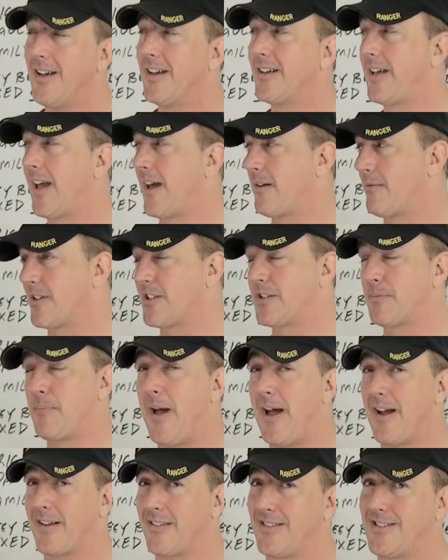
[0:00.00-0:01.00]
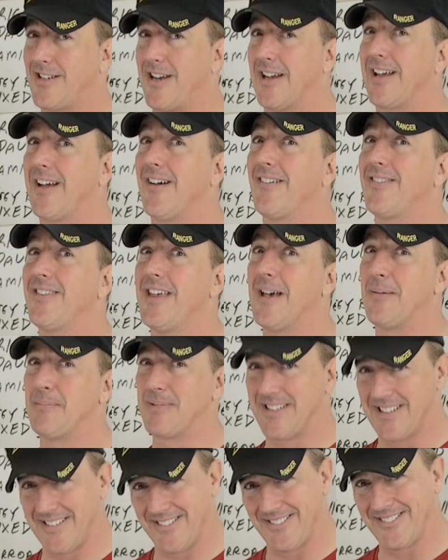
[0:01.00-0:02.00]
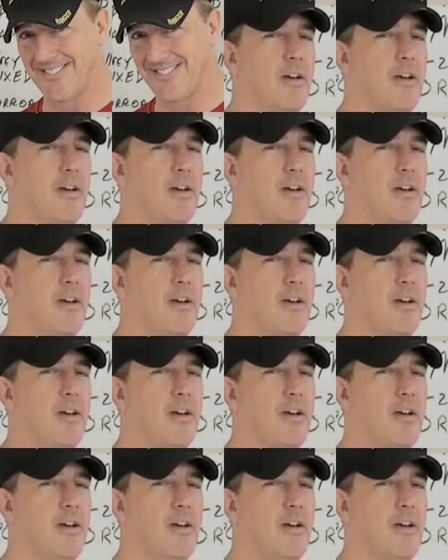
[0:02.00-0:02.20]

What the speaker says: can respect. Check out the episode.